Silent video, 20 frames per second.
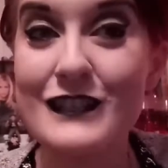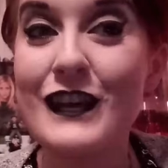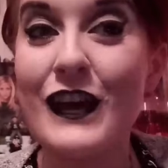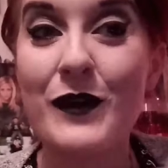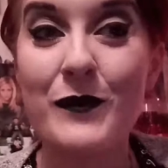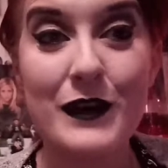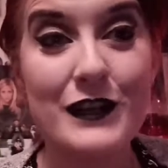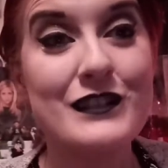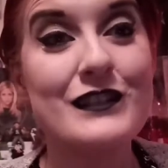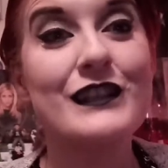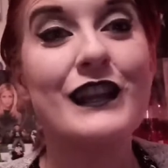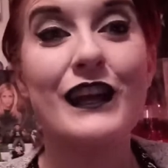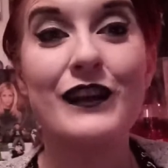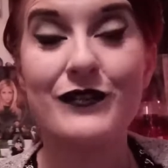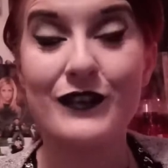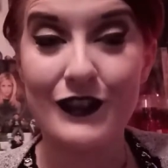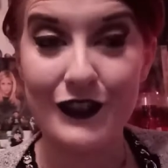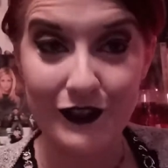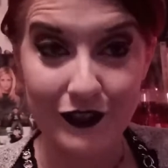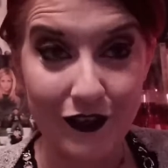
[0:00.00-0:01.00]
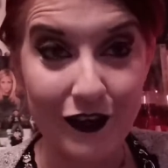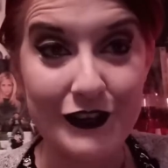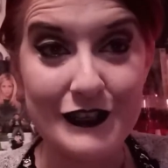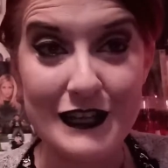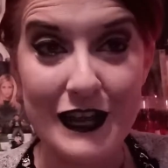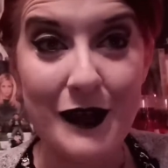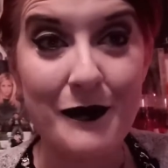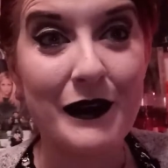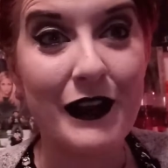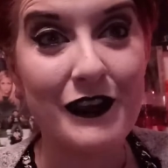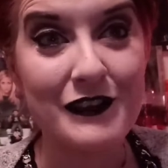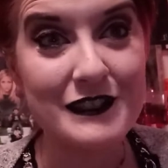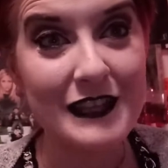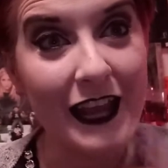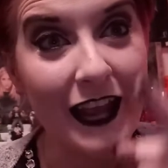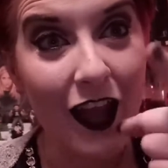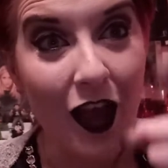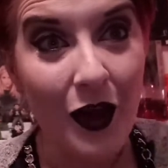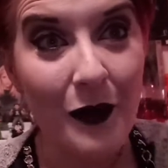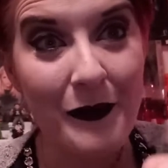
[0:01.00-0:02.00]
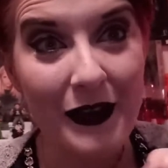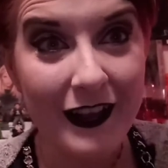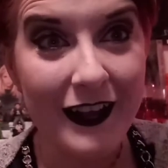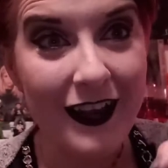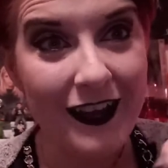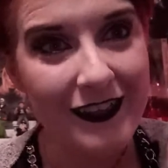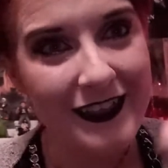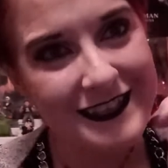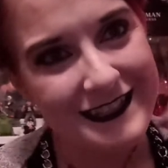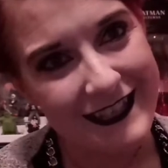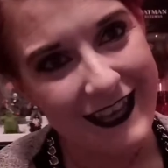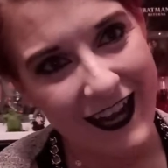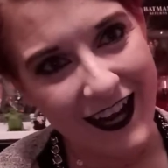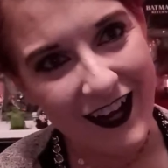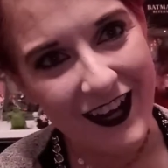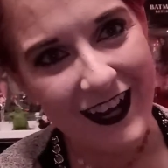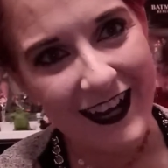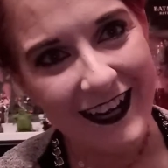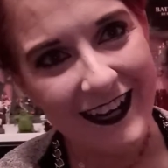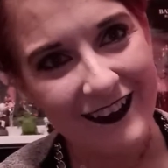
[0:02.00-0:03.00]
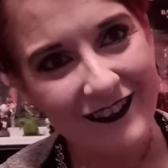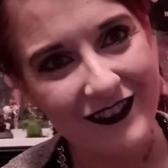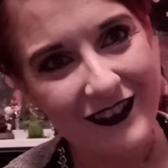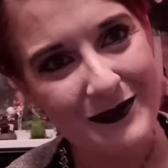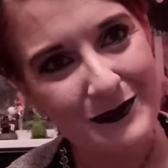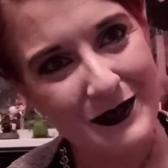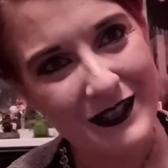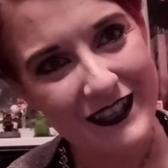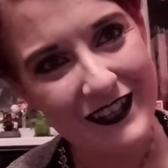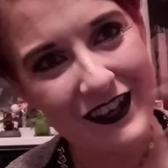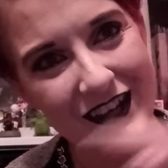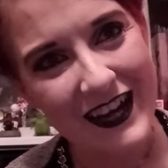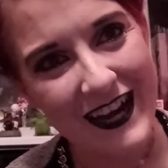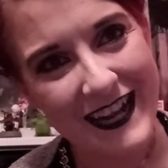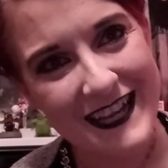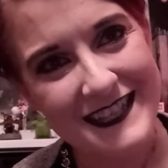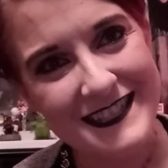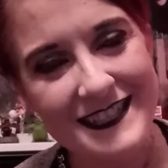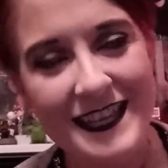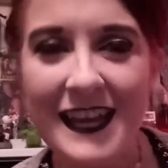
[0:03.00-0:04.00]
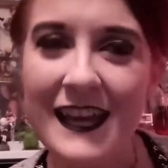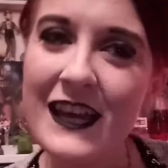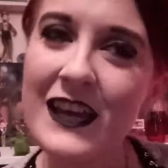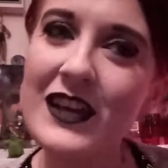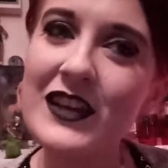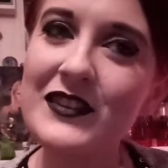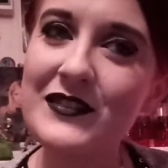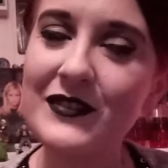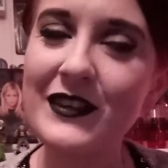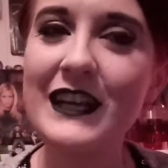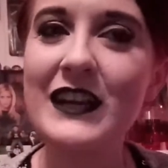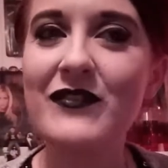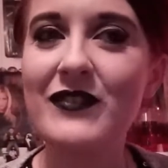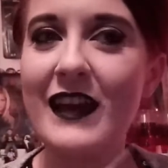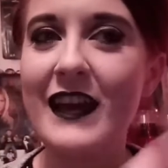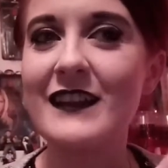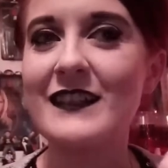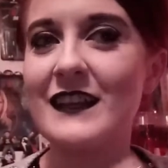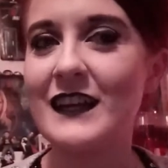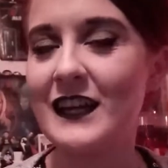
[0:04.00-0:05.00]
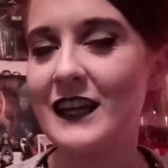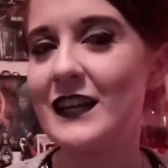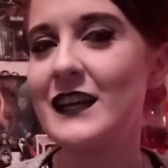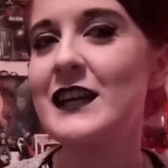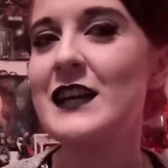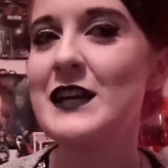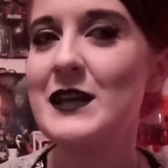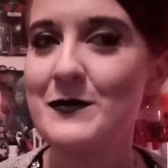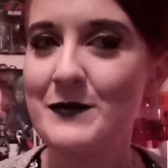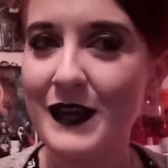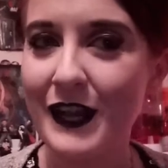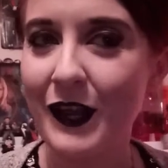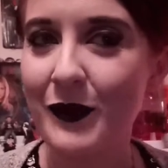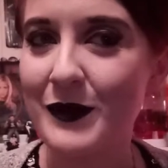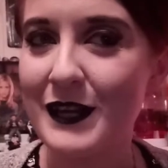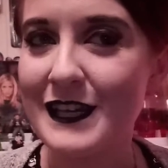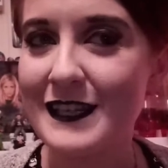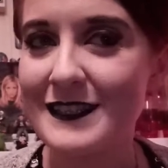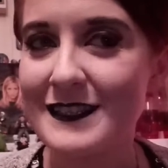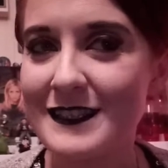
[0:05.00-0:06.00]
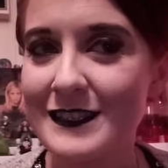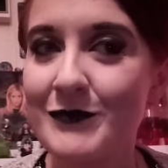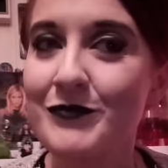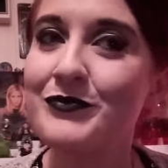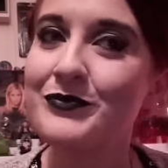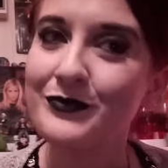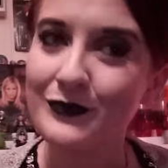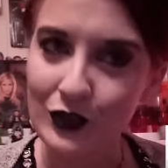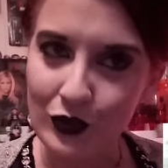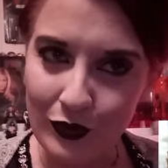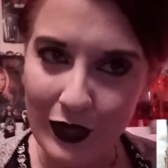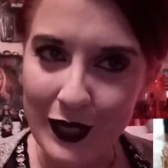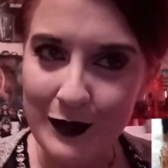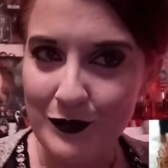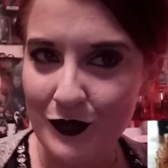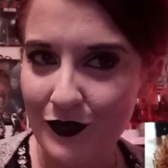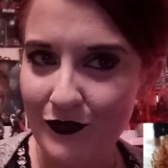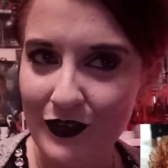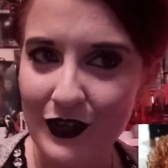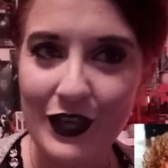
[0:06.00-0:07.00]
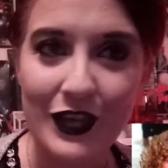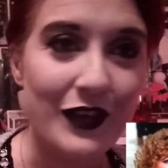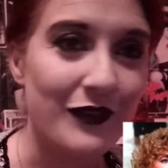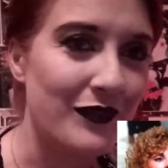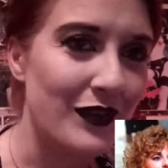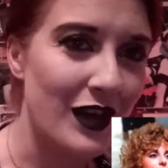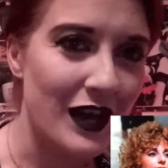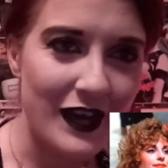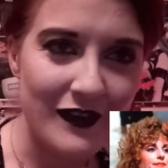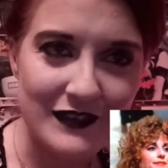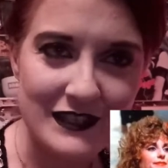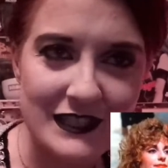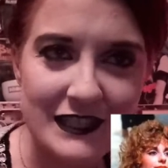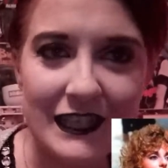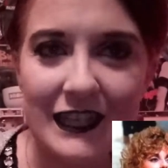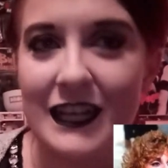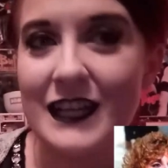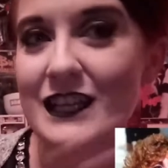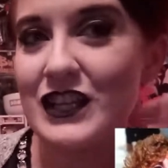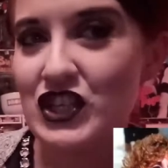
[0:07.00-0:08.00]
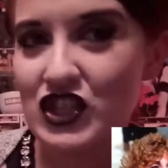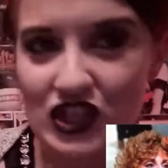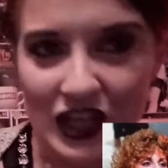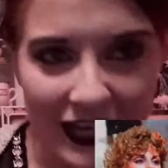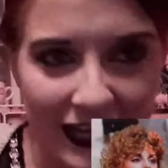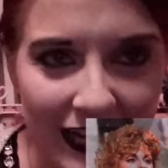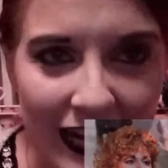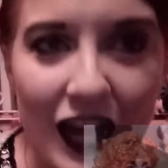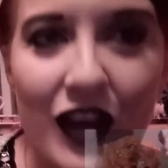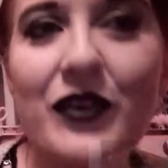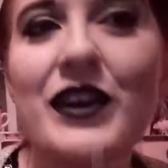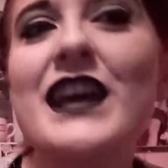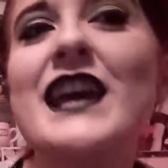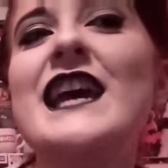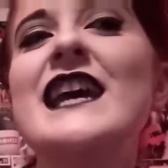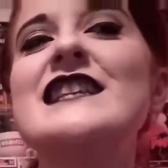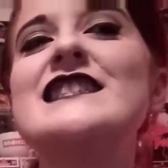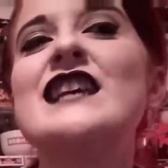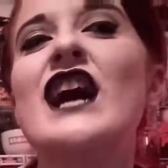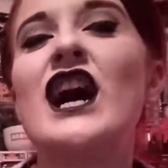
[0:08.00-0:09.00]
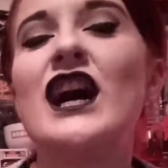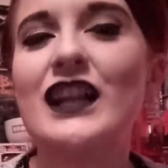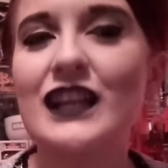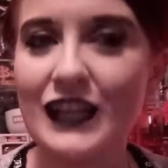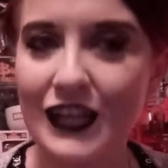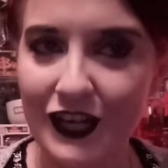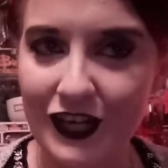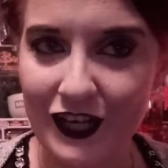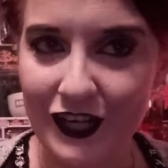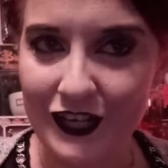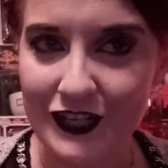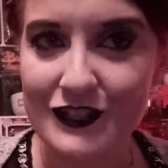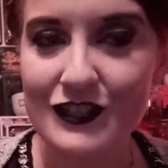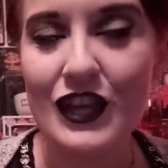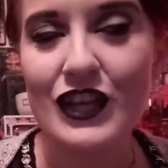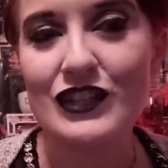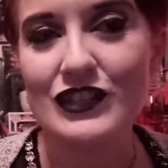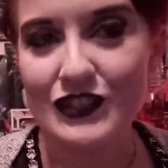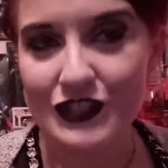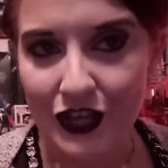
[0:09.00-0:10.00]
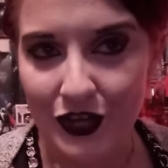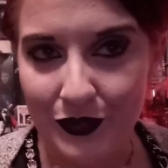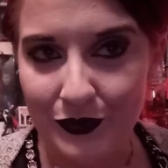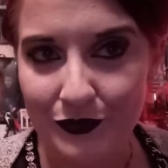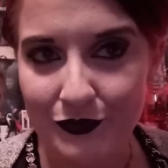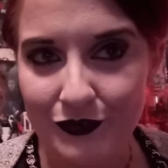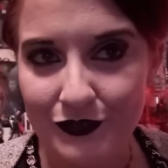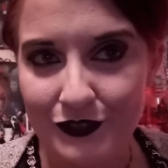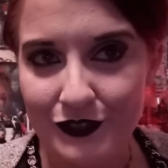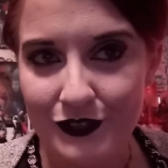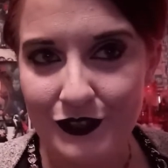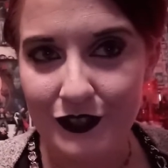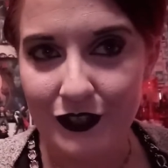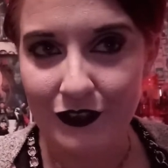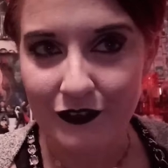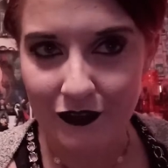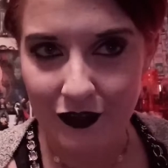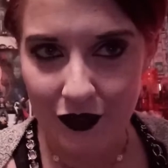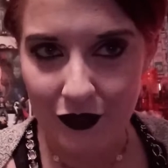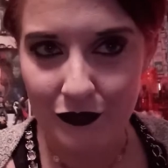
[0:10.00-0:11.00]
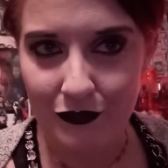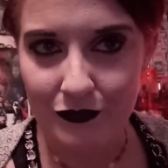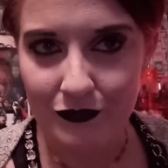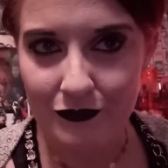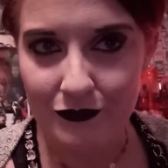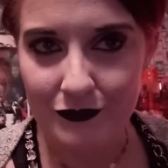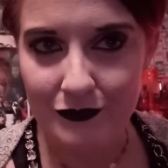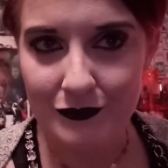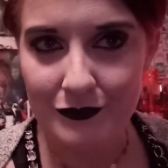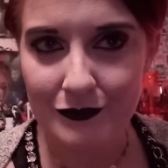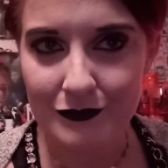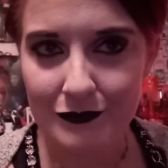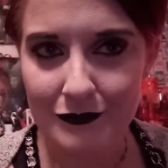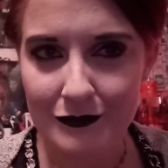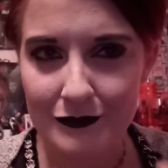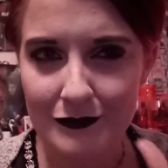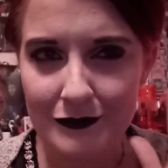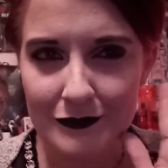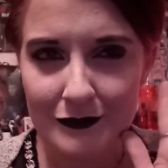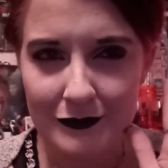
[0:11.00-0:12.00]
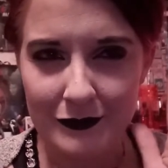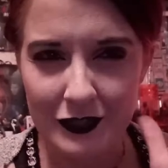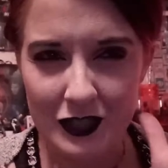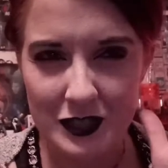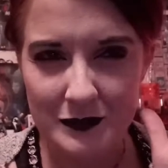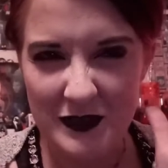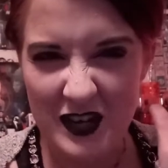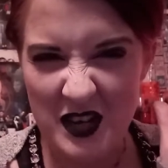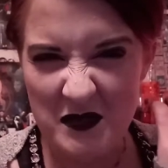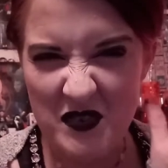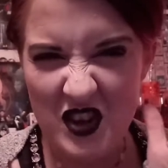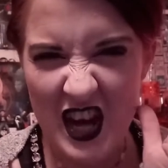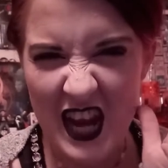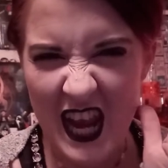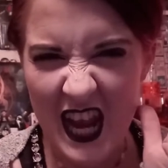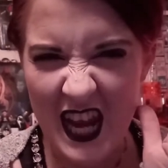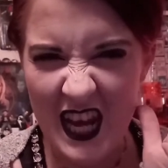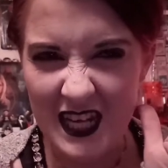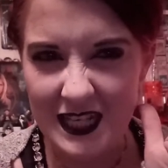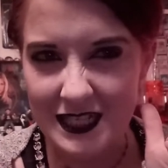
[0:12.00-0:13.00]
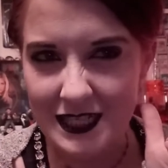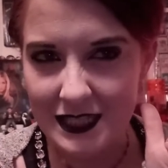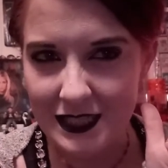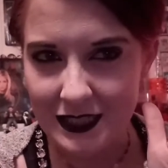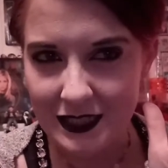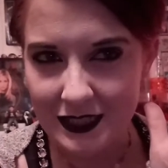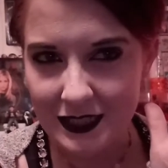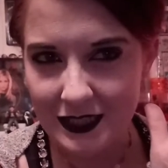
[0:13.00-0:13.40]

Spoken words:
until I watched it like for the 3rd time, and I was like, oh my god, that's Karen from Will and Grace. Funny fact there. But anyways, great movie. If y'all haven't seen it, check it out. It's hilarious. So, let's go to my number 8.